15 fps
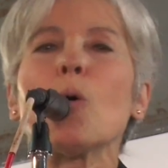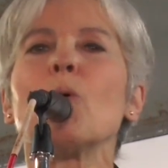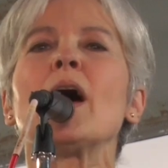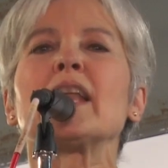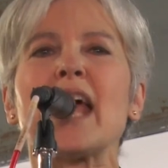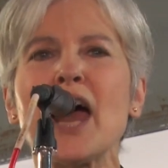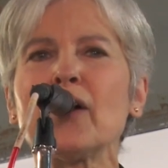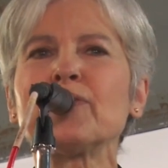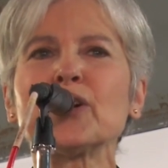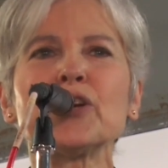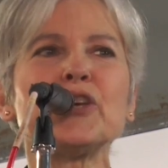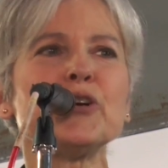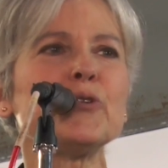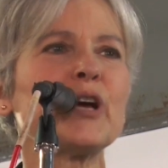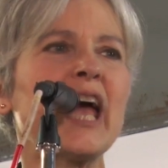whatever
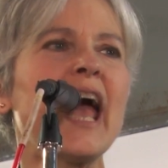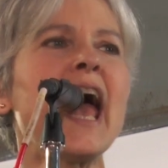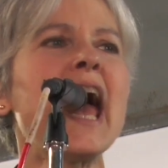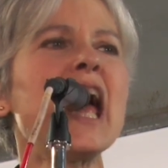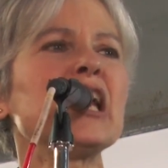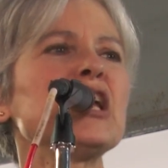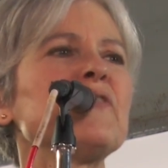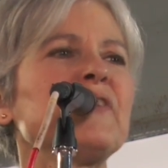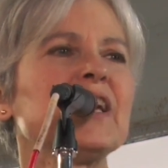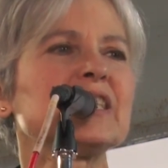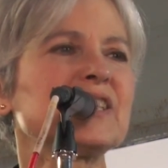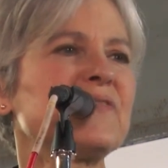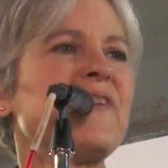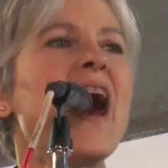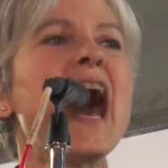you can, if
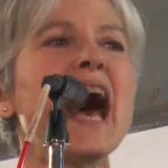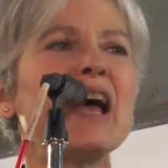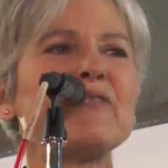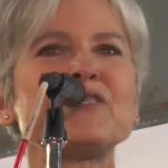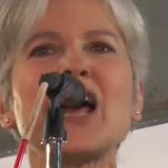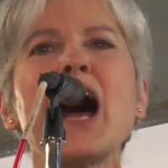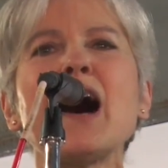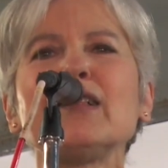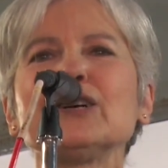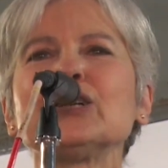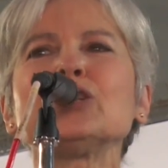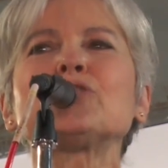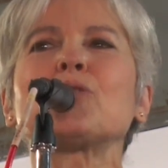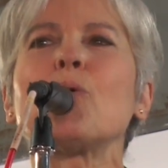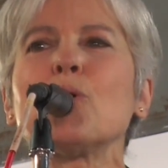it's
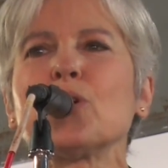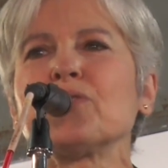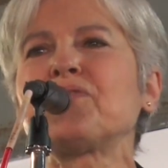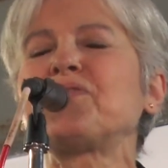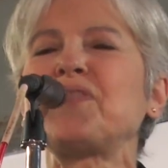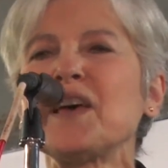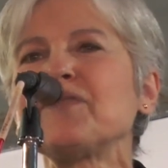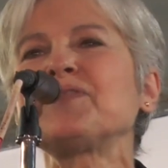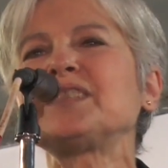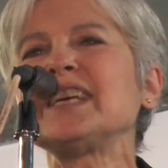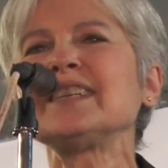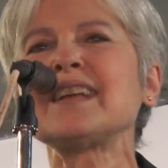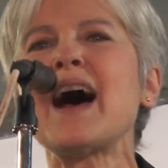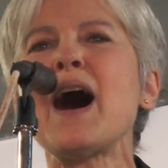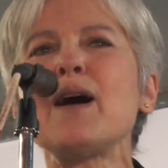$5 or
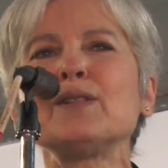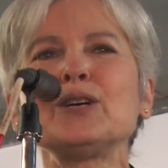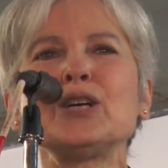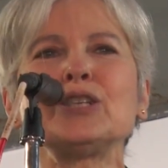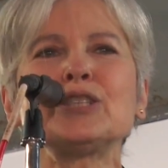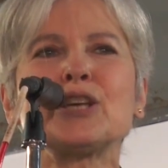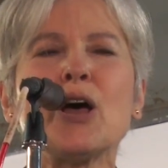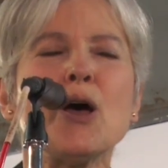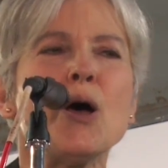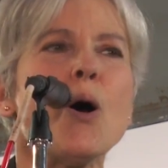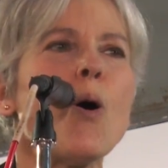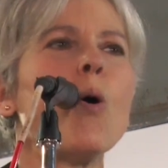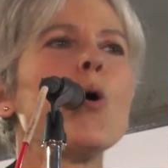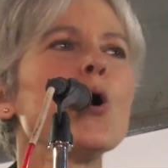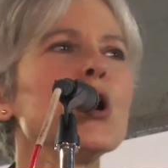
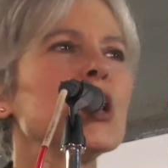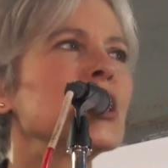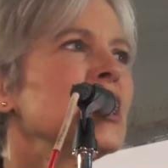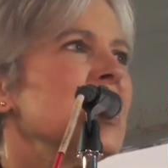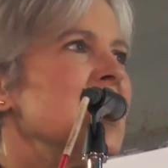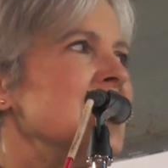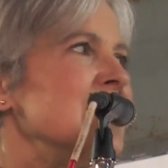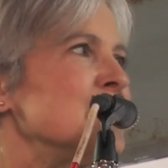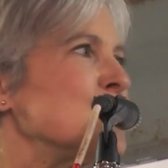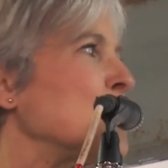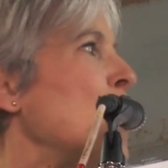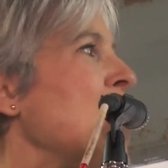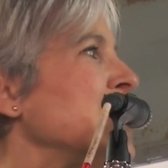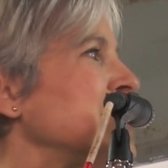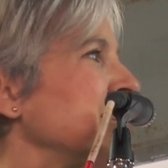$50 or
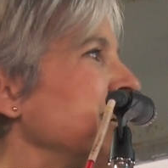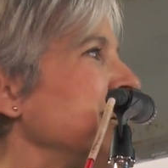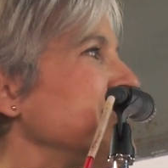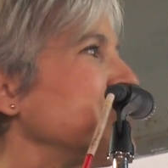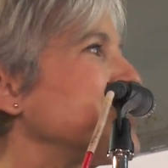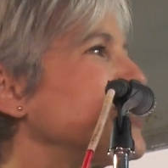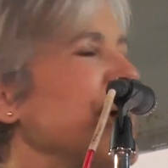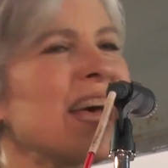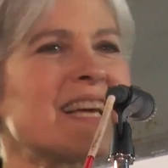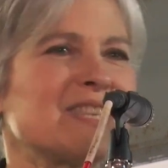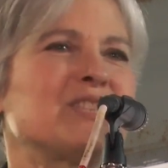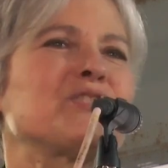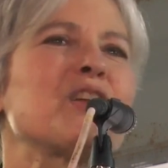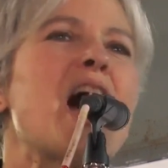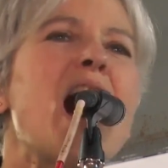
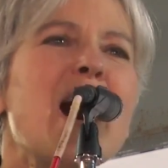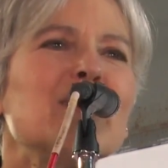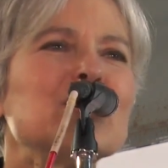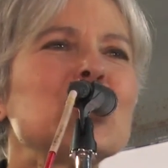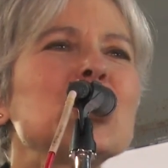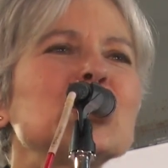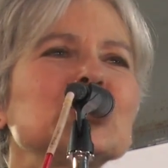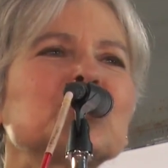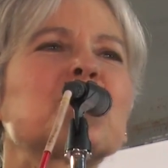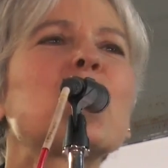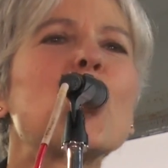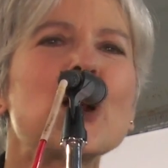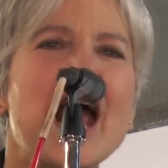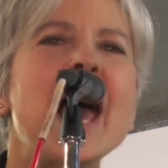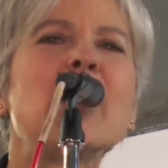$26
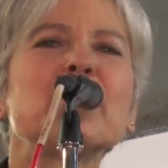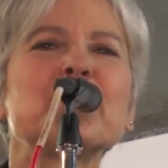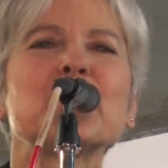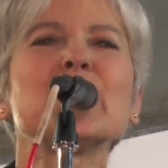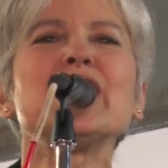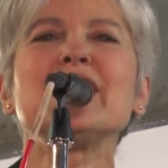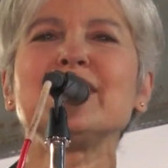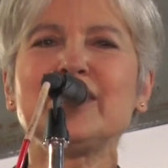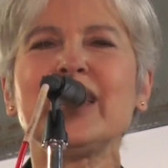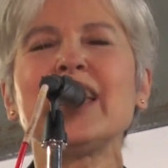for every year.